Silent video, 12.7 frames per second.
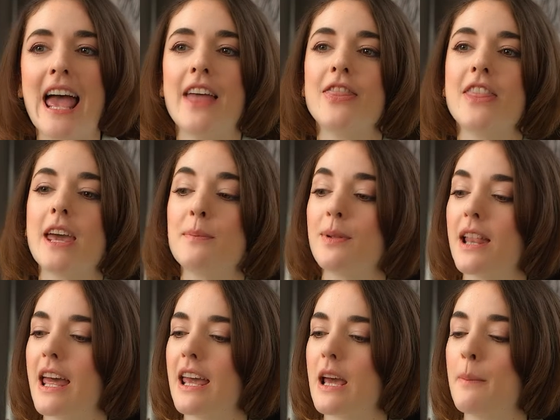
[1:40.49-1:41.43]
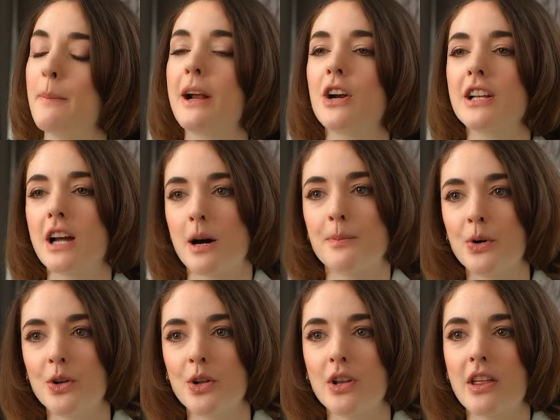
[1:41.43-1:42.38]
and they play a married
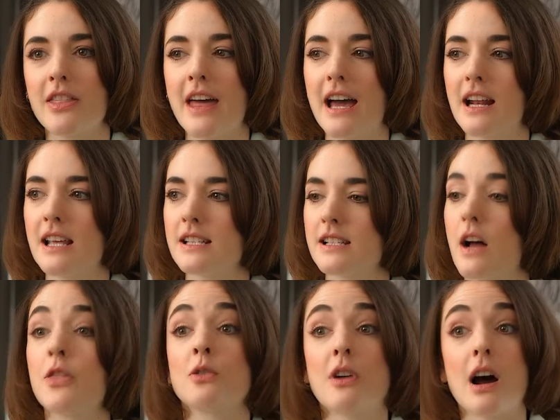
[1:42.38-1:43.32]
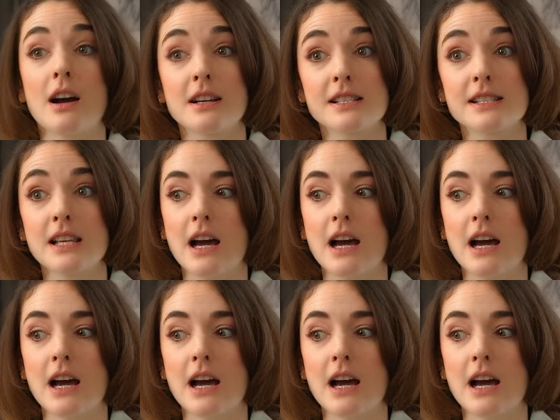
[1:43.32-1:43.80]
couple that is on the rocks.